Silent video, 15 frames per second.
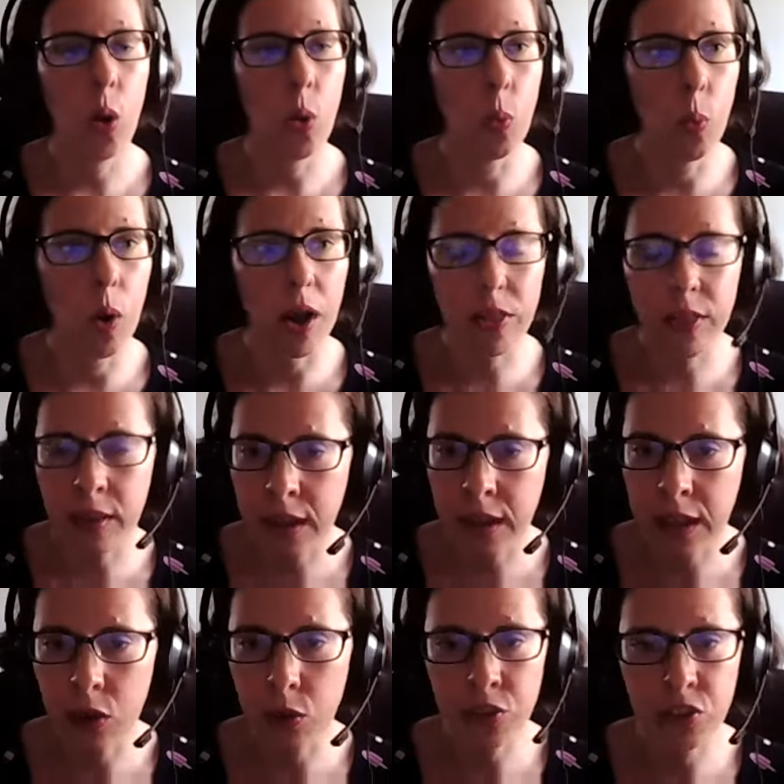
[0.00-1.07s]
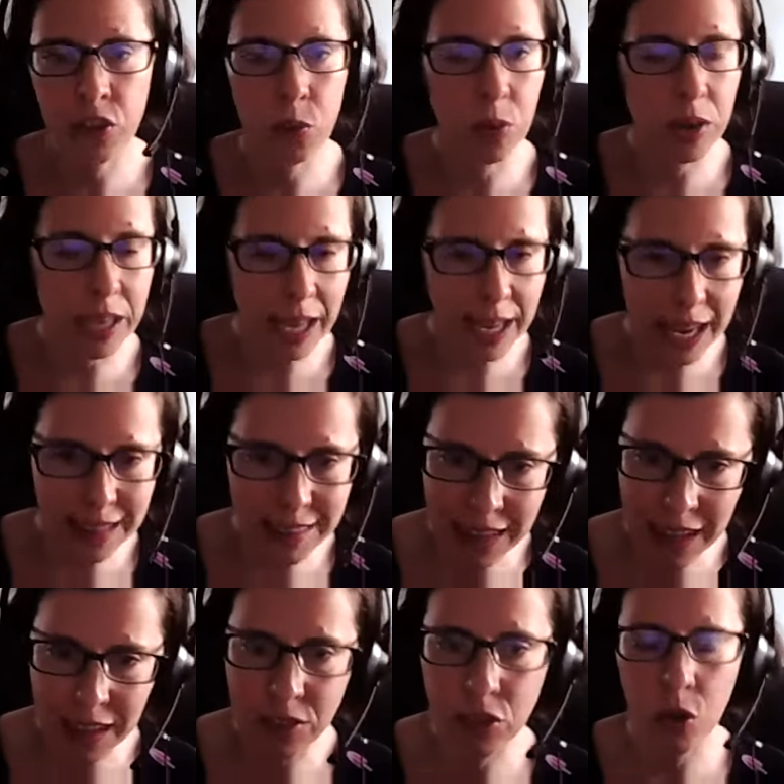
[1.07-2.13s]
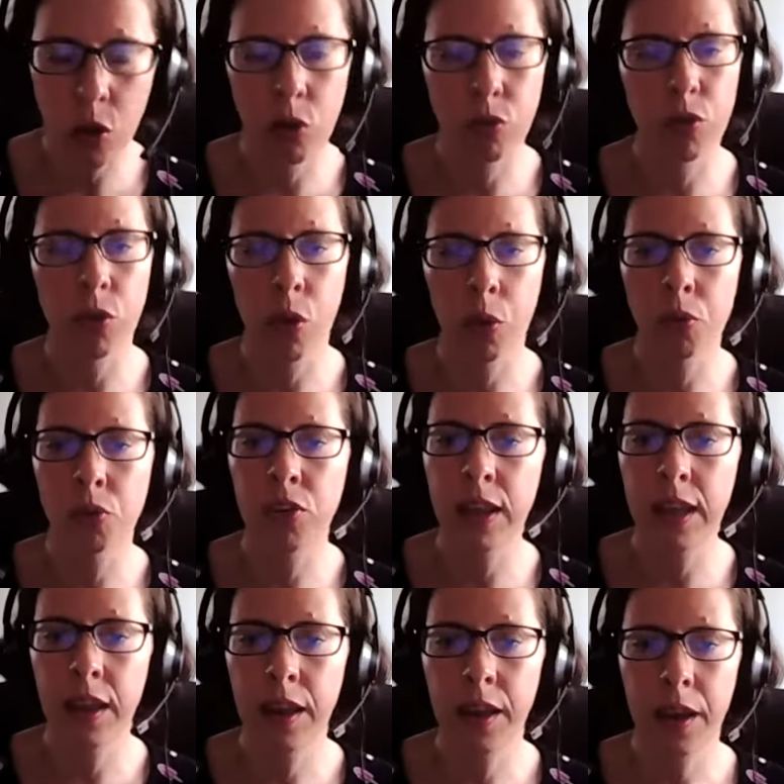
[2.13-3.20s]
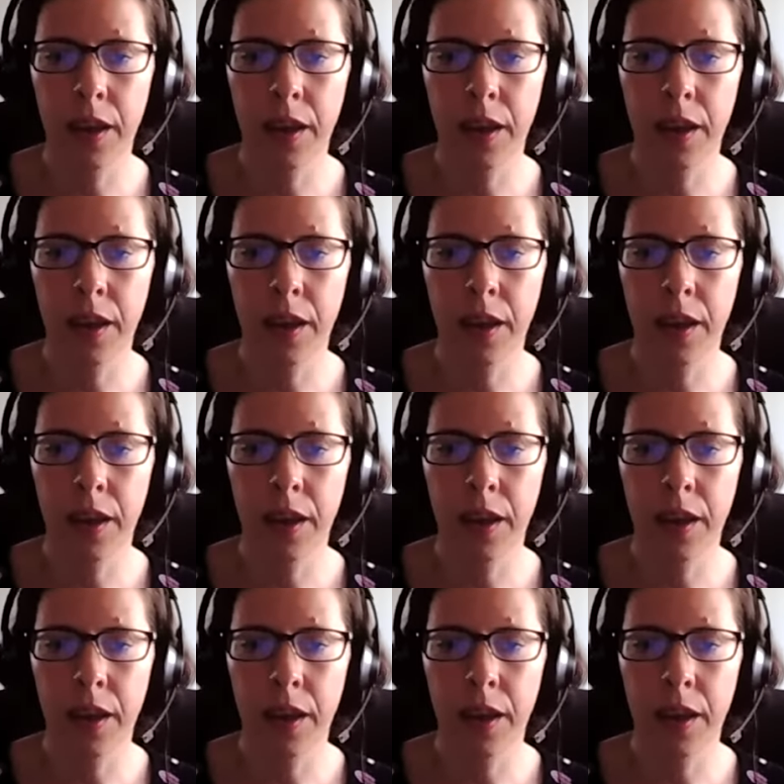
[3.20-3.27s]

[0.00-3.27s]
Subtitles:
what he or she will get at the end of your coaching.